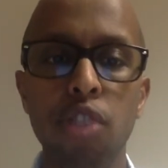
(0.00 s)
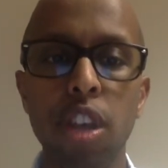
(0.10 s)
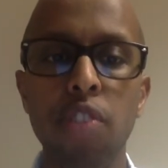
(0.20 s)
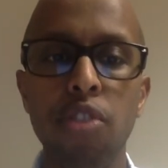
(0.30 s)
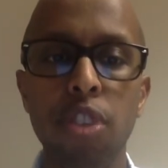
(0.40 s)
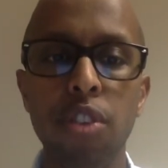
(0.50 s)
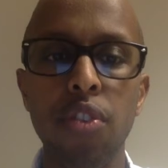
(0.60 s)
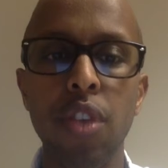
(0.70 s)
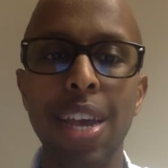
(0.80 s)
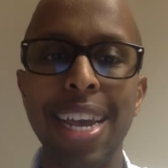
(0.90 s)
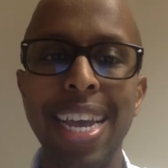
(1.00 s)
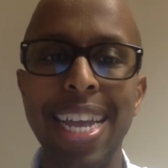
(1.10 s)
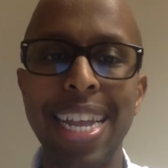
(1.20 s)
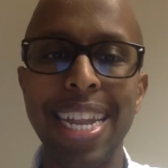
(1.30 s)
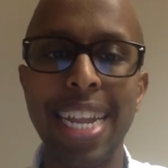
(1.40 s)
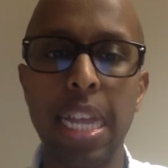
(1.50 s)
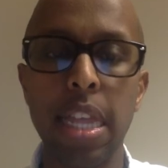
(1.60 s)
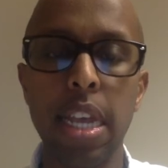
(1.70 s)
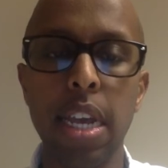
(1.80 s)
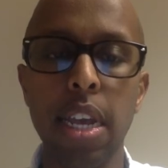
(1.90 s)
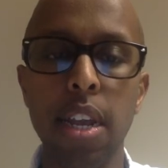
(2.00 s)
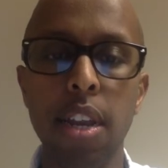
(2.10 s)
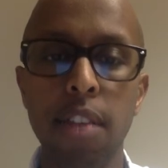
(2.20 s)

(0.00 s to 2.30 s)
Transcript: changes in the